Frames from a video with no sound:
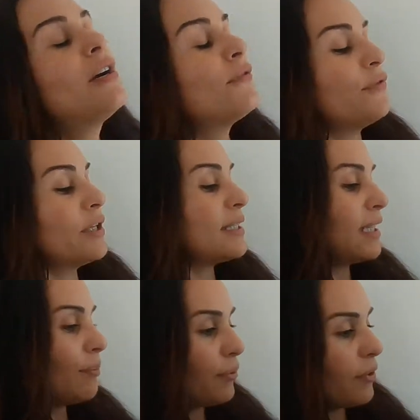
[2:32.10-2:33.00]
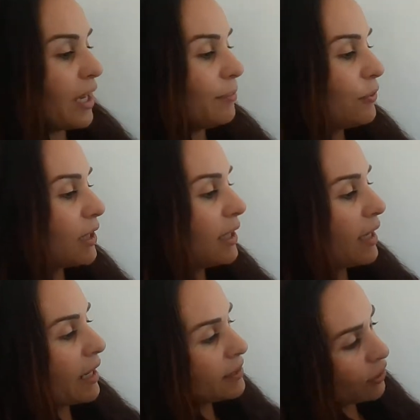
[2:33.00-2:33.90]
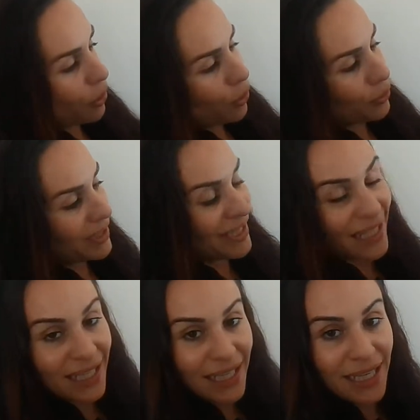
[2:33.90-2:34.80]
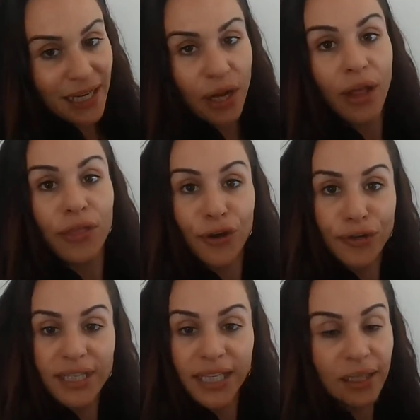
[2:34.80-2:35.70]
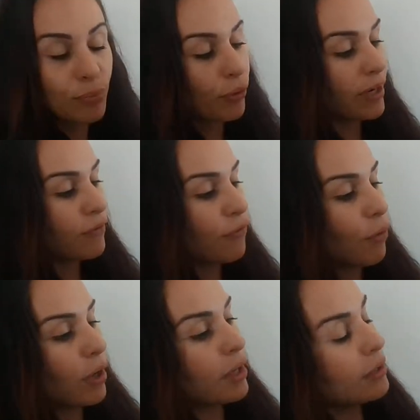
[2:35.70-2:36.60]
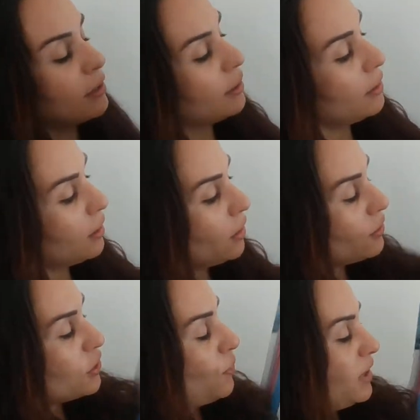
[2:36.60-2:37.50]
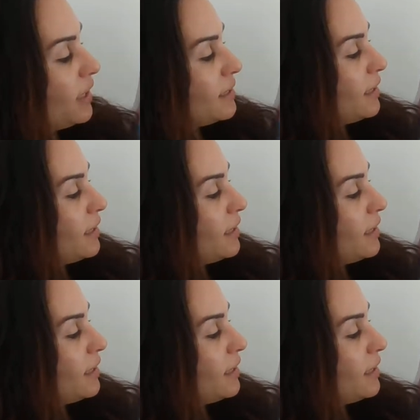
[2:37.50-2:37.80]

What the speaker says: For example, I'm looking at code E13.4. So when you get to